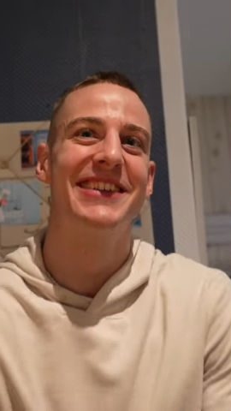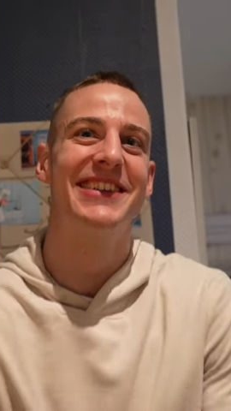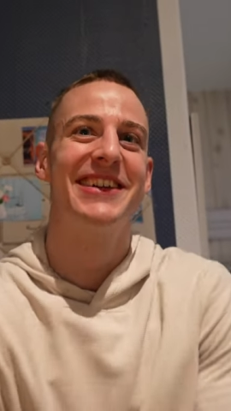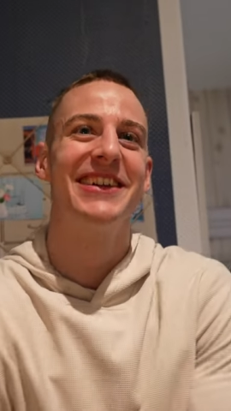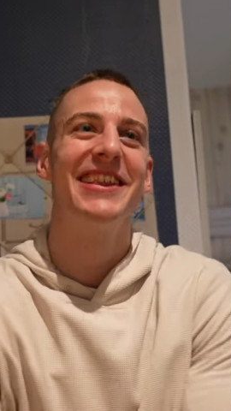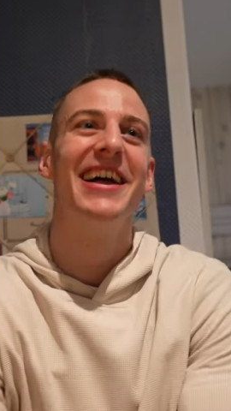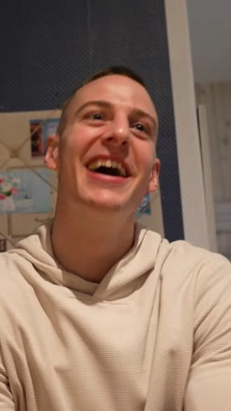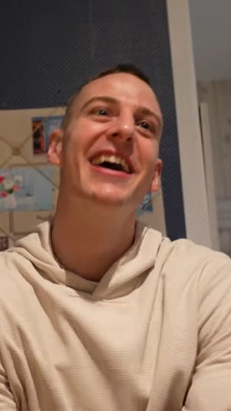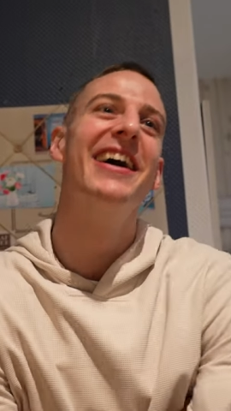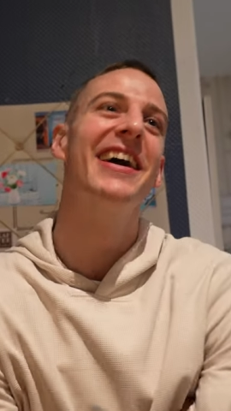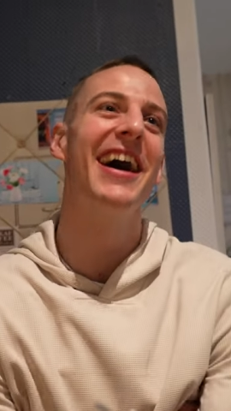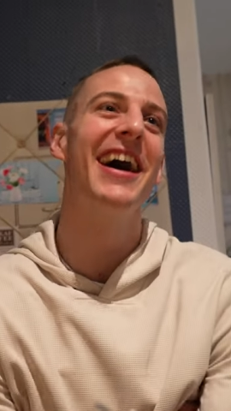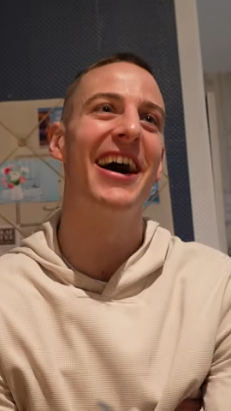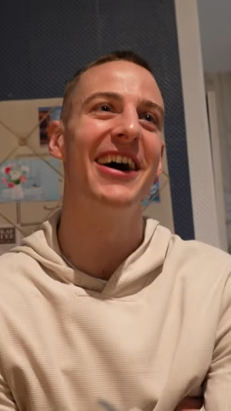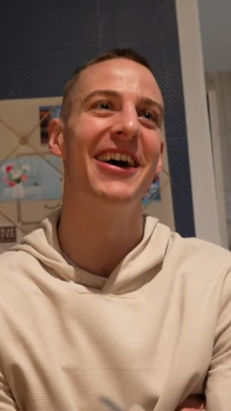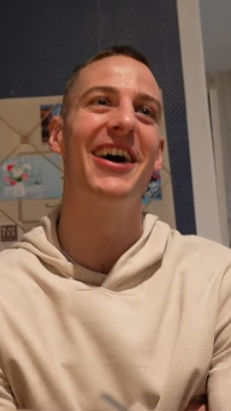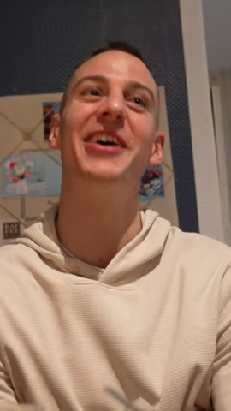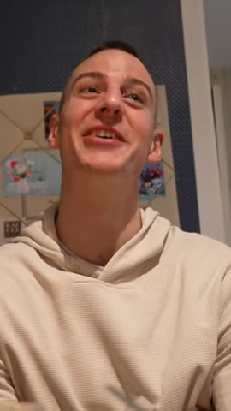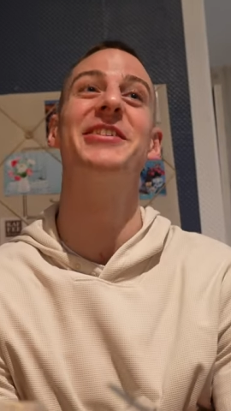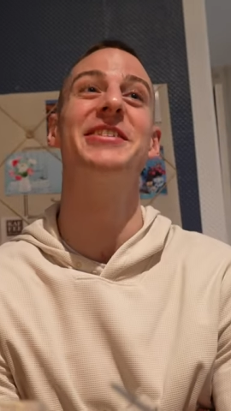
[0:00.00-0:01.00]
Like, chill out.
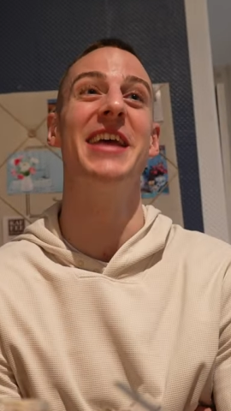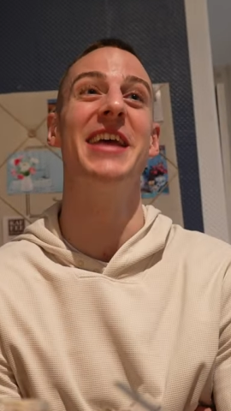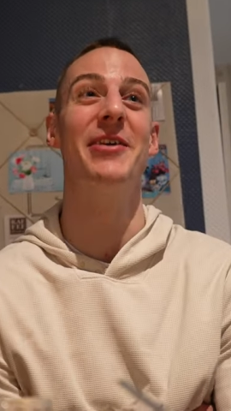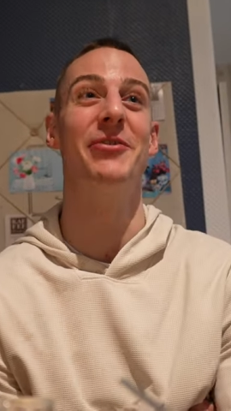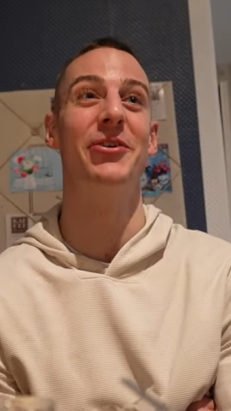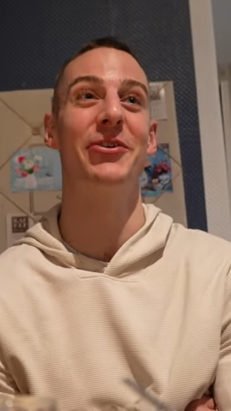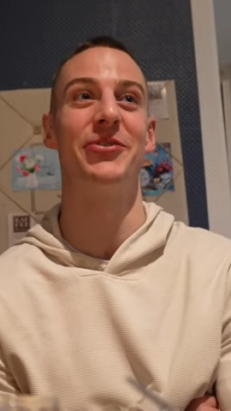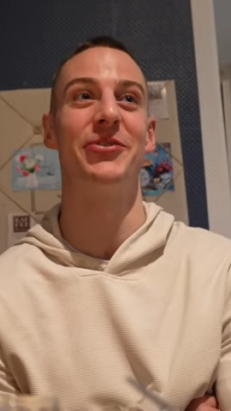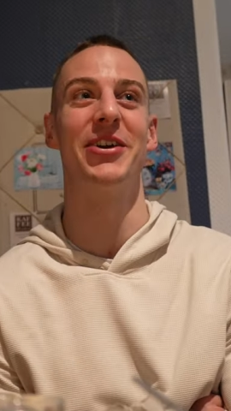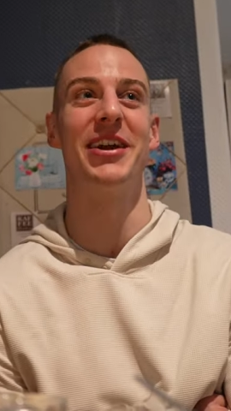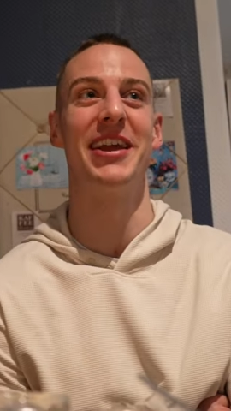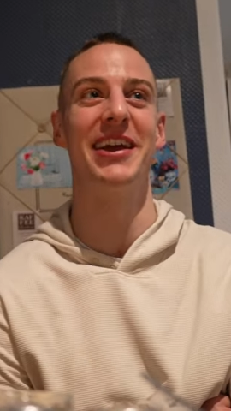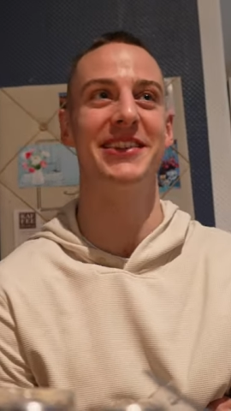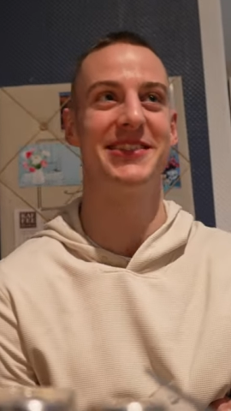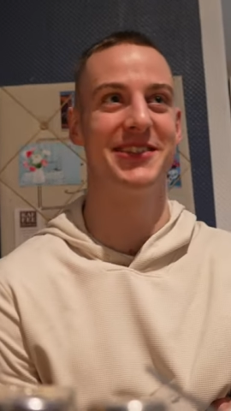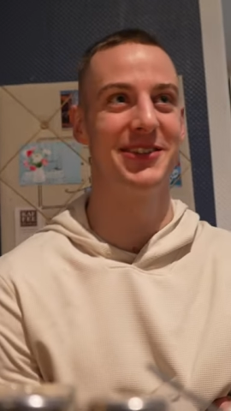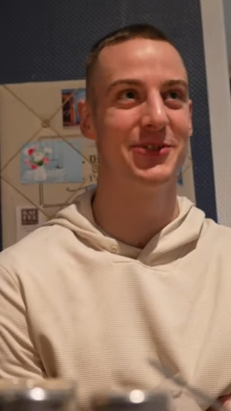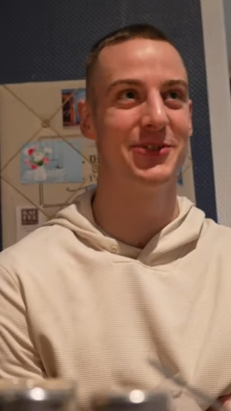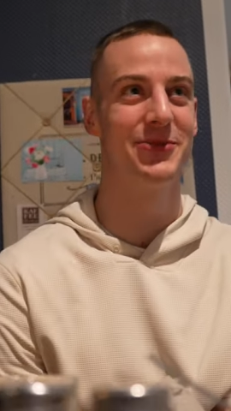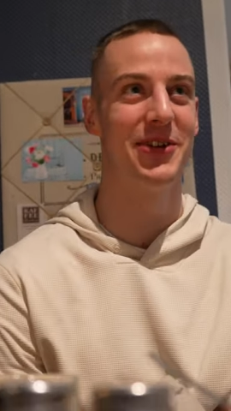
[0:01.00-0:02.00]
I'll never
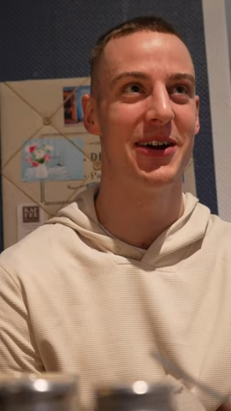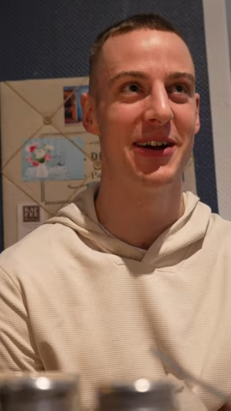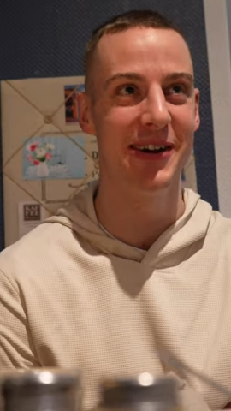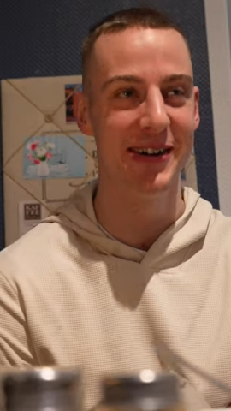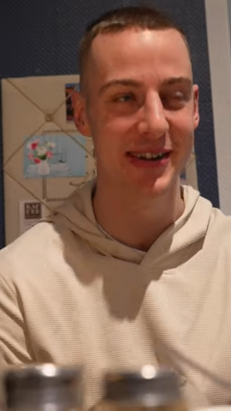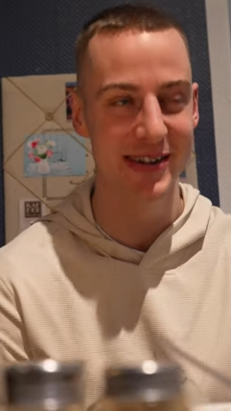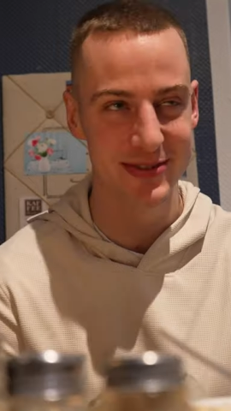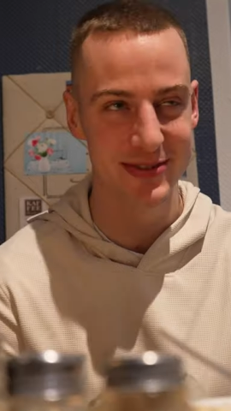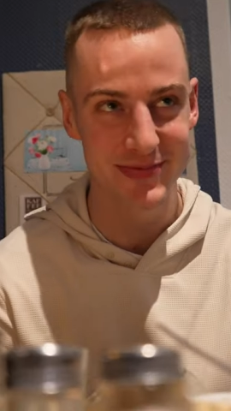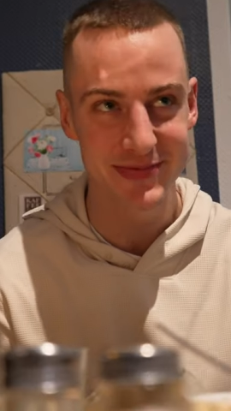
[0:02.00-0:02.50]
forget too, bro.